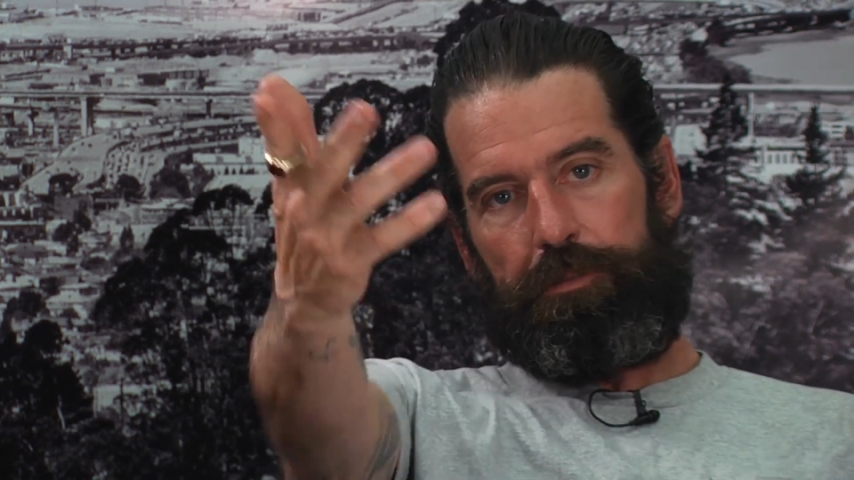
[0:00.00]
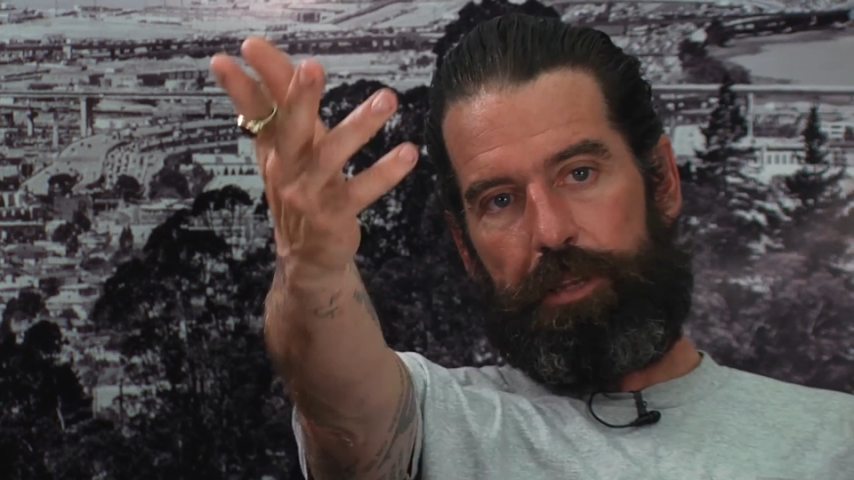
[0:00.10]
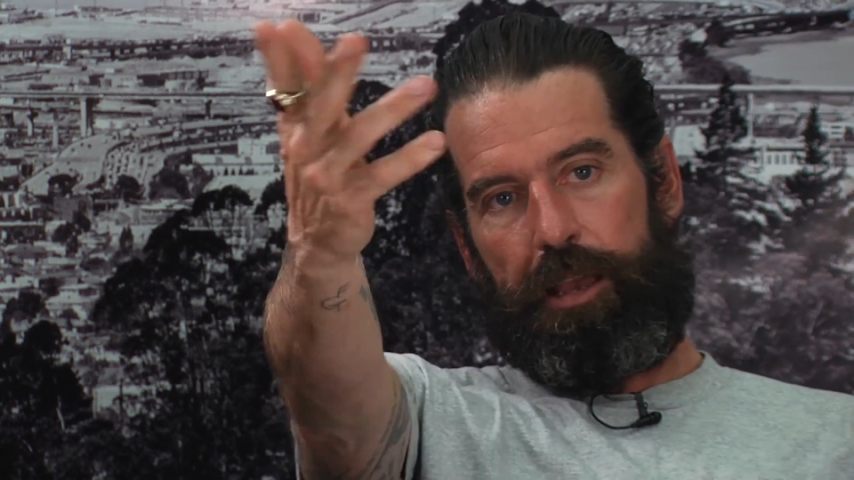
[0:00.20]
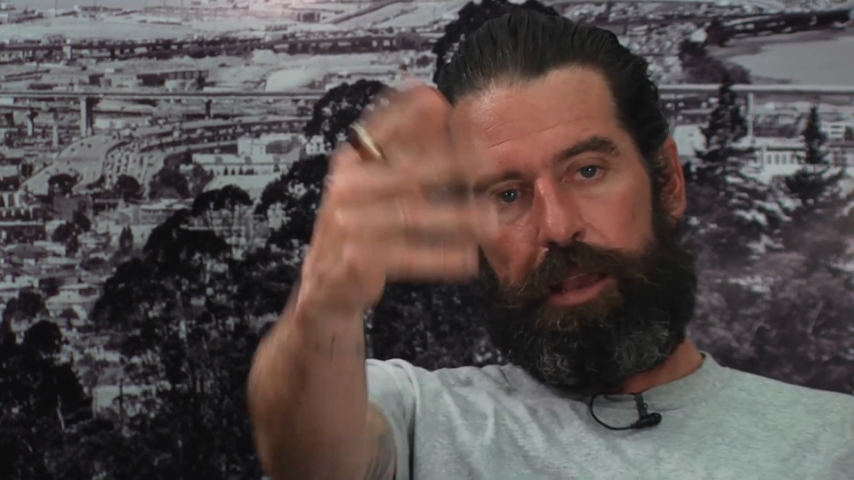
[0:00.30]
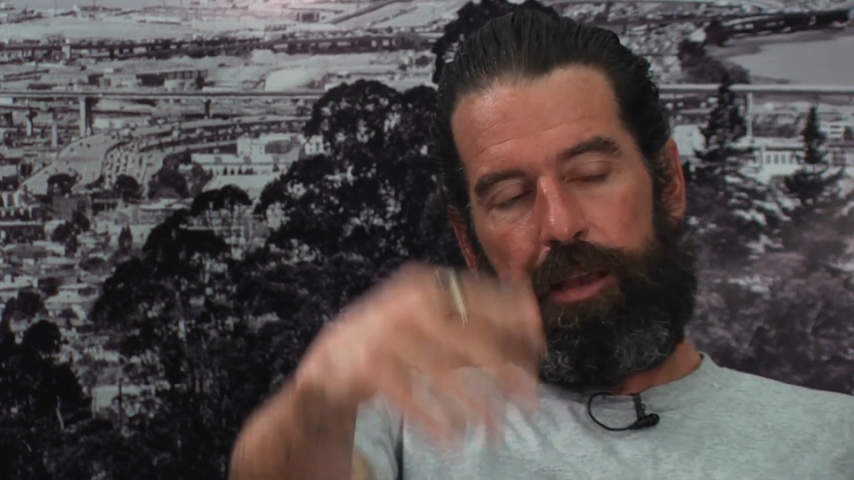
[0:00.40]

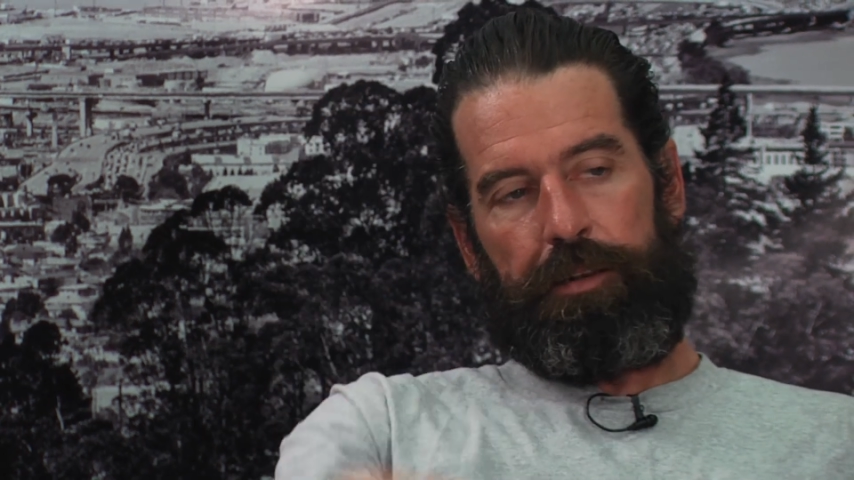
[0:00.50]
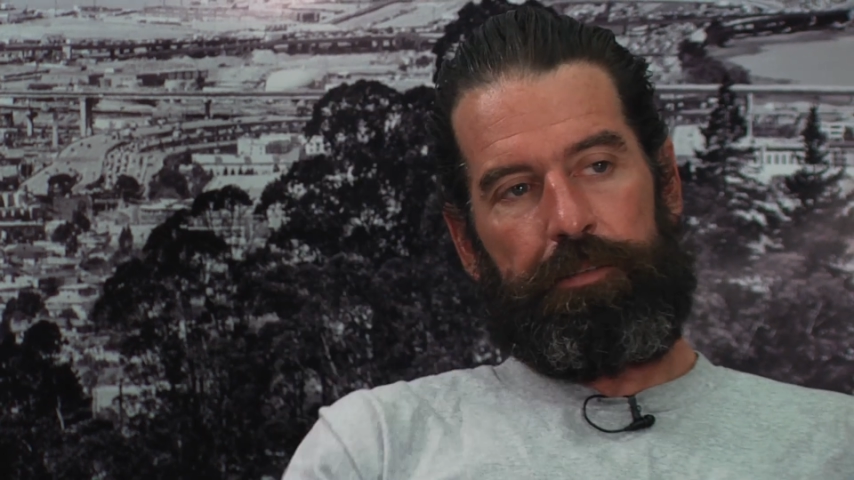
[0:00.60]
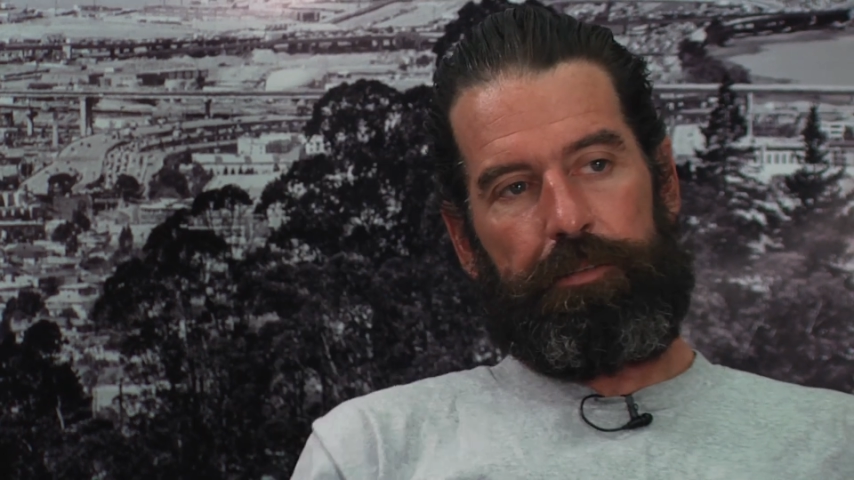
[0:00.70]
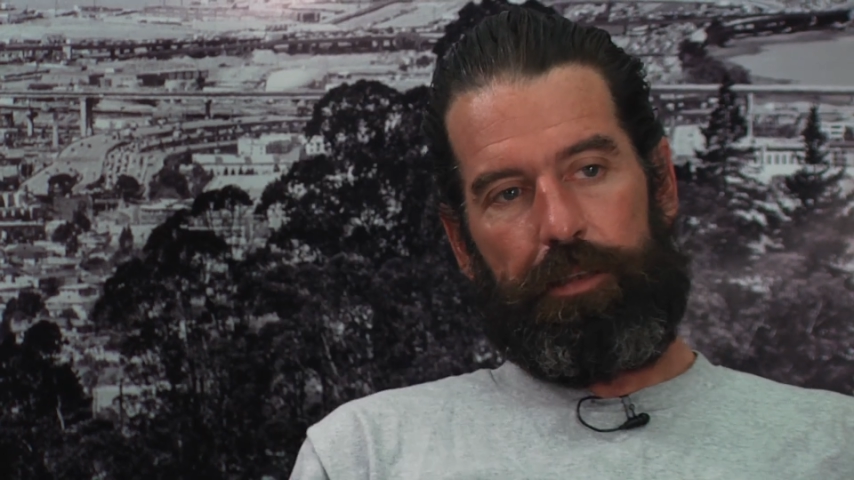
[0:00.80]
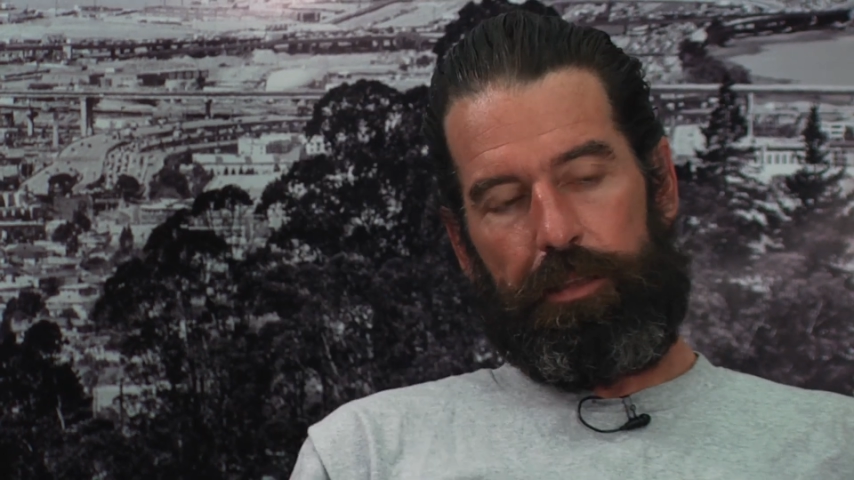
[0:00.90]

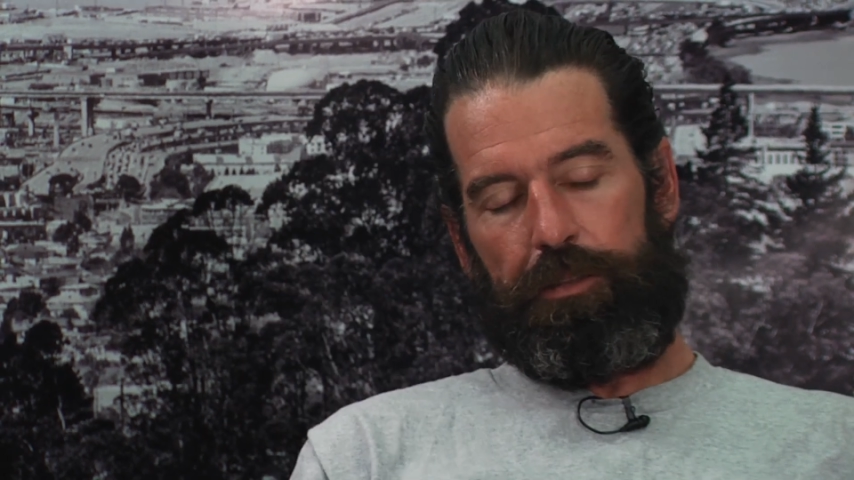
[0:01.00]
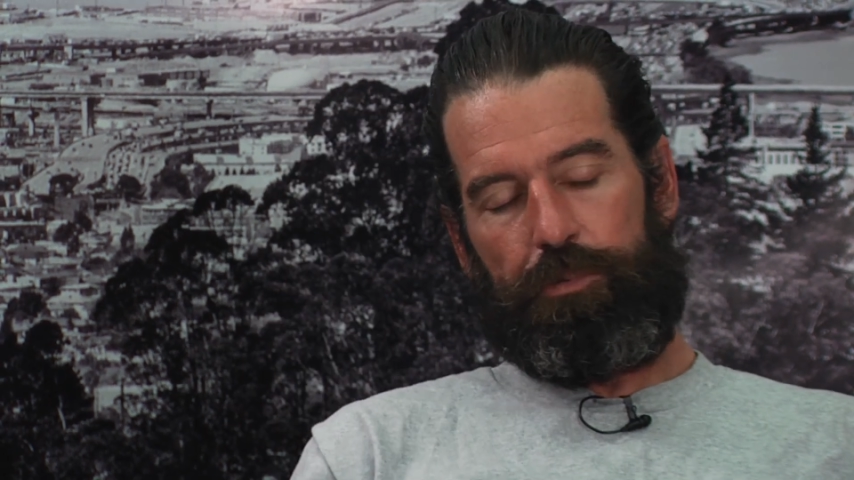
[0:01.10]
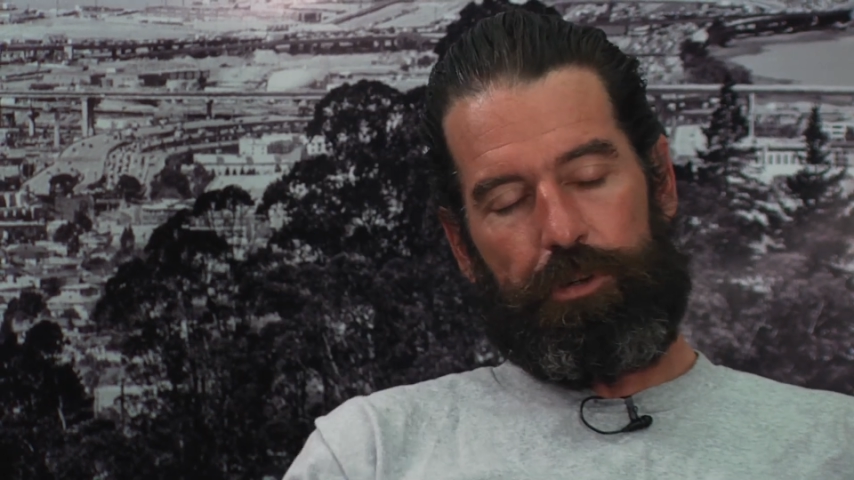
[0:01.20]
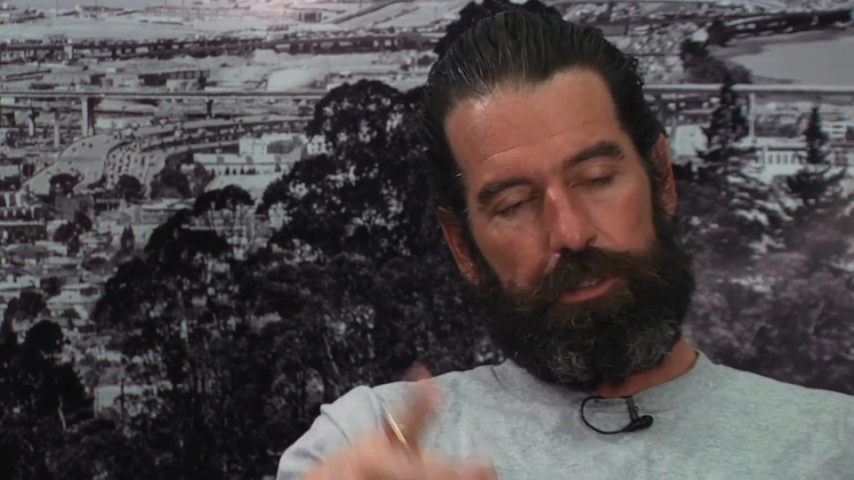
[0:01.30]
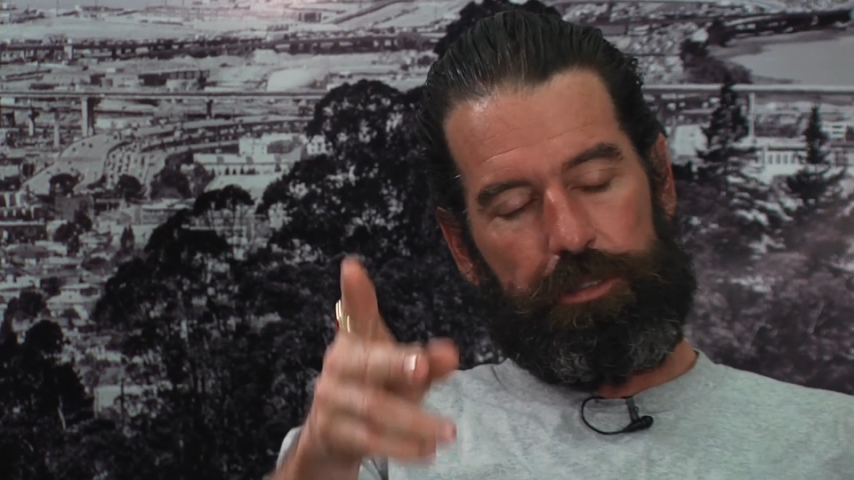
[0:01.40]
Dan in the
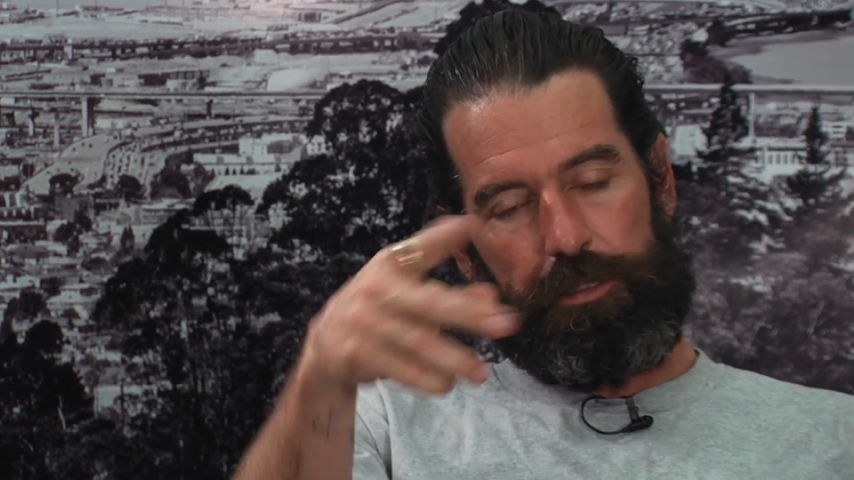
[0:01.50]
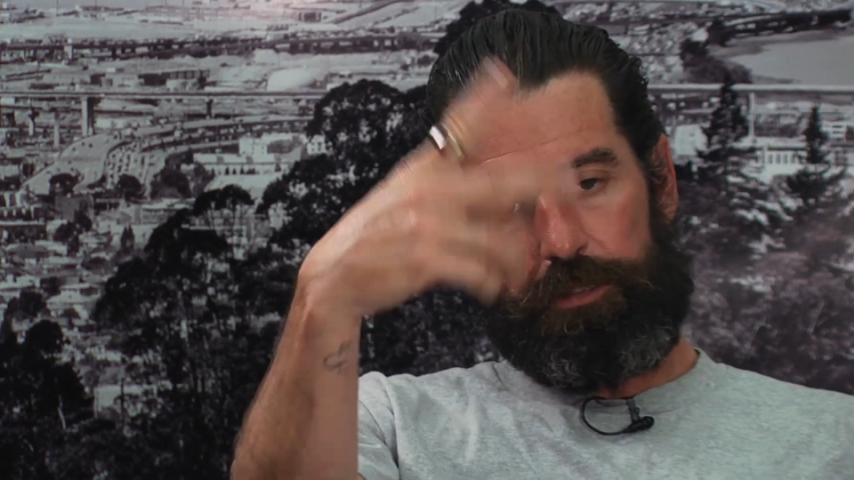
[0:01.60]
woods